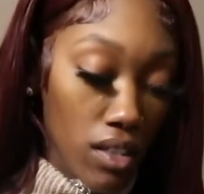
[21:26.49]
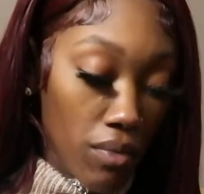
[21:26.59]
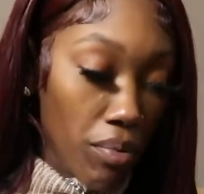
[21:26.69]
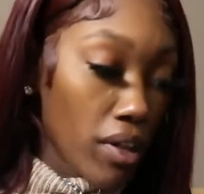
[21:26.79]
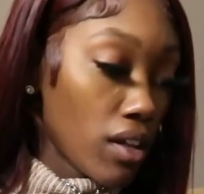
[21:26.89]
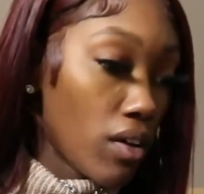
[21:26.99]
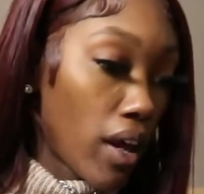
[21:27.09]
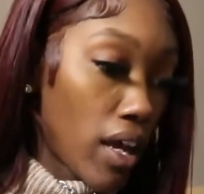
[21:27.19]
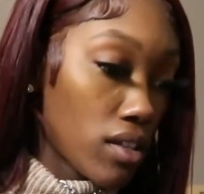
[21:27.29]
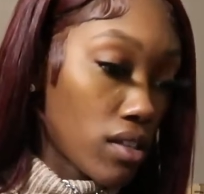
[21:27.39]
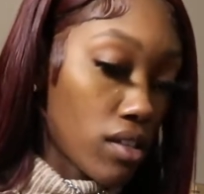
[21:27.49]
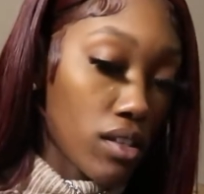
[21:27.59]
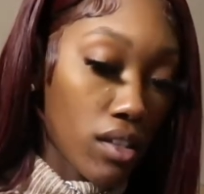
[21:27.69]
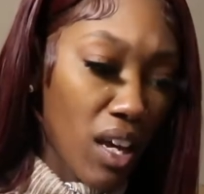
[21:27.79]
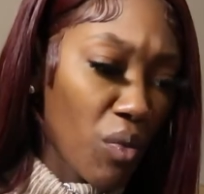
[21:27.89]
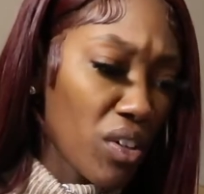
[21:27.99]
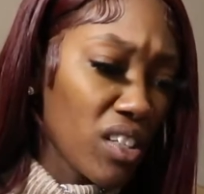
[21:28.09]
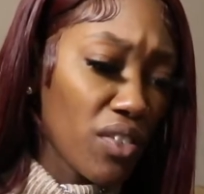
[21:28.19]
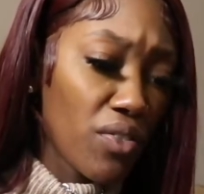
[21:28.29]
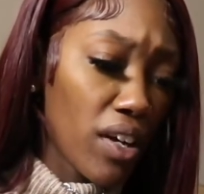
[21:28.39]
is the pillowcases. Like, what
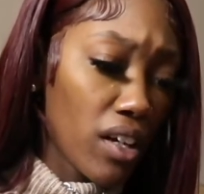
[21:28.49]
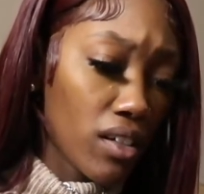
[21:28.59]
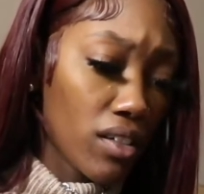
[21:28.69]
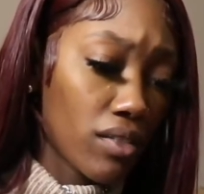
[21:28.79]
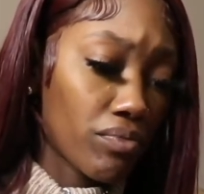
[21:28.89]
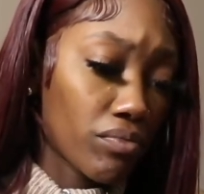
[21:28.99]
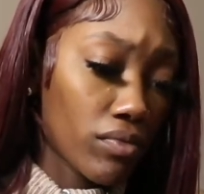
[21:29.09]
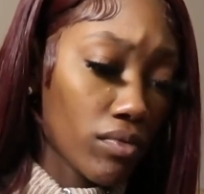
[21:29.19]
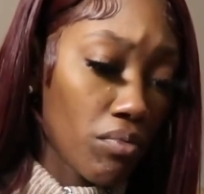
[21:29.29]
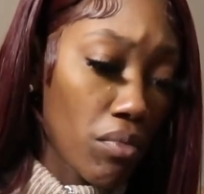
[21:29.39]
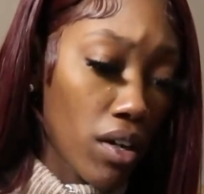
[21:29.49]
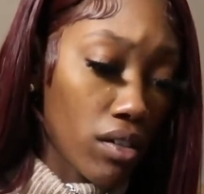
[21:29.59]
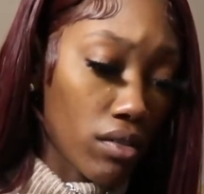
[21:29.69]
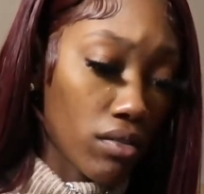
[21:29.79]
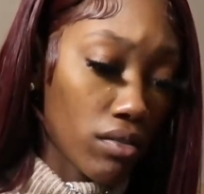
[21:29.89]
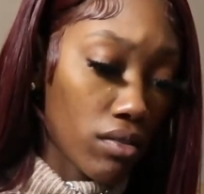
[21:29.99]
the fuck? Bro.